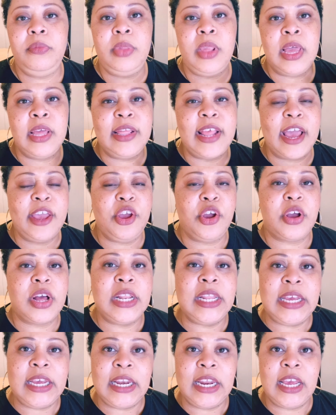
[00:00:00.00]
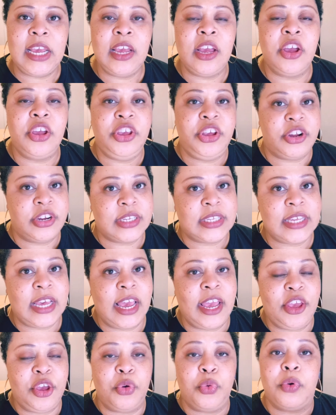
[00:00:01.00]
that you're cleaning your
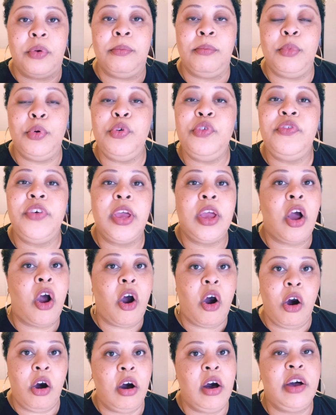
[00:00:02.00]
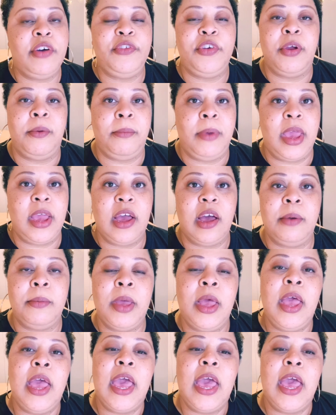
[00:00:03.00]
skin, you're removing all of your makeup.